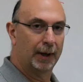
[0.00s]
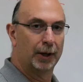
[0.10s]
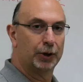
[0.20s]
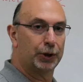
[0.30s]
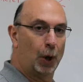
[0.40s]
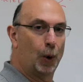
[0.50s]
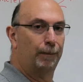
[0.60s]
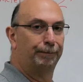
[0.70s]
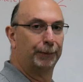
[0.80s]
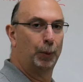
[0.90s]
So
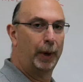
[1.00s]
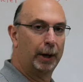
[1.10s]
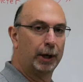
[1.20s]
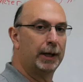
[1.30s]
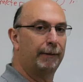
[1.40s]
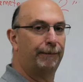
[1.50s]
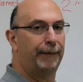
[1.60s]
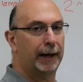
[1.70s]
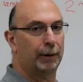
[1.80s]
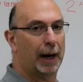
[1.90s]
we're going to
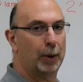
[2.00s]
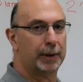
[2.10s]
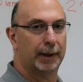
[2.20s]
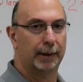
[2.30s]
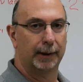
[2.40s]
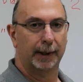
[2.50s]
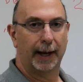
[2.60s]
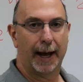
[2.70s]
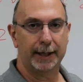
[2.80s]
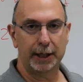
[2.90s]
figure out
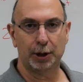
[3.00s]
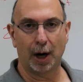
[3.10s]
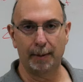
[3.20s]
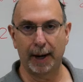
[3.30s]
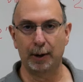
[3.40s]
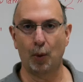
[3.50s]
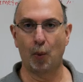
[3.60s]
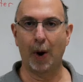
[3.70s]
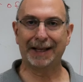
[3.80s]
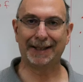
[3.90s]
and determine
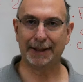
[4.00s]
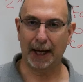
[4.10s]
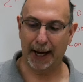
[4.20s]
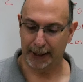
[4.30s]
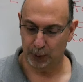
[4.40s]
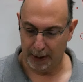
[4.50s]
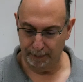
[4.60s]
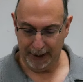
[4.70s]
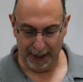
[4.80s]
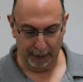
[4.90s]
what
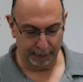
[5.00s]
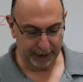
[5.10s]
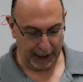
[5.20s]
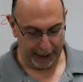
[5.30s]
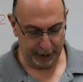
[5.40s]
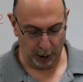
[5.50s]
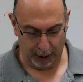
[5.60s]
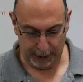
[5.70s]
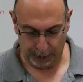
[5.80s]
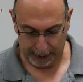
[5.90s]
minimum size
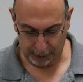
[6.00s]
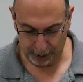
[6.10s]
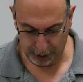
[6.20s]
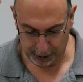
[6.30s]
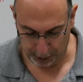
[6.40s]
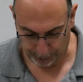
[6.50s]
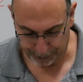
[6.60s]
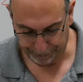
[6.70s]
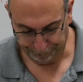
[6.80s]
conduit to use.